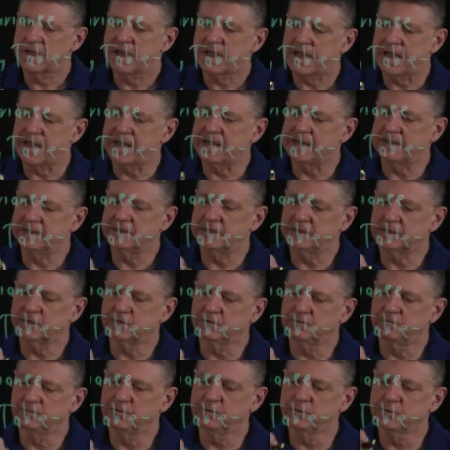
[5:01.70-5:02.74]
And the
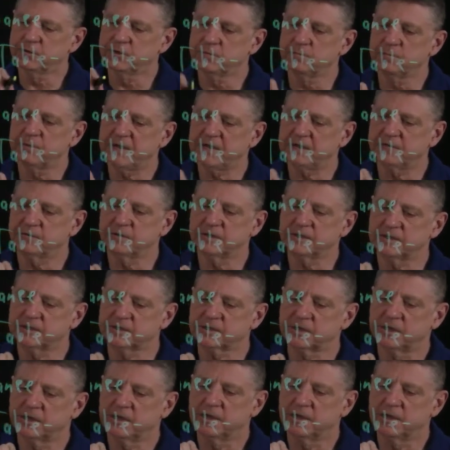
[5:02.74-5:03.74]
confusion matrix,